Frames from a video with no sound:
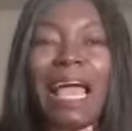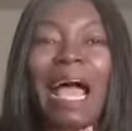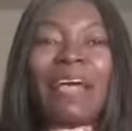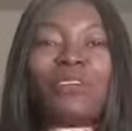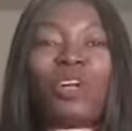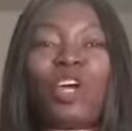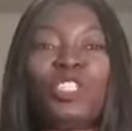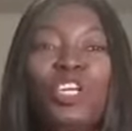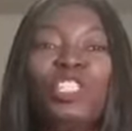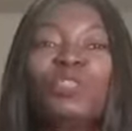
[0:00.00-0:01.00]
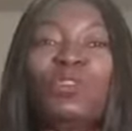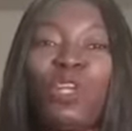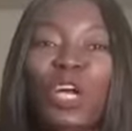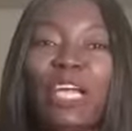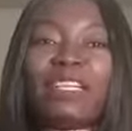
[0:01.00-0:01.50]
and you're not just
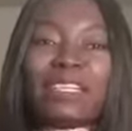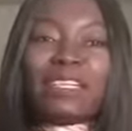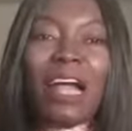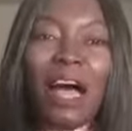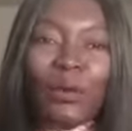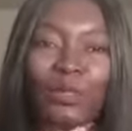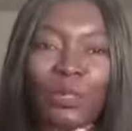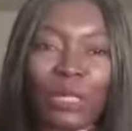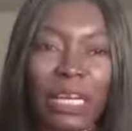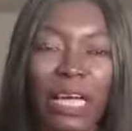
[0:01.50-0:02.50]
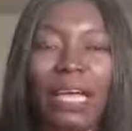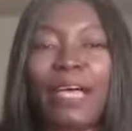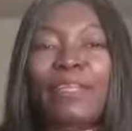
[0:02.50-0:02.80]
following the crowd, okay?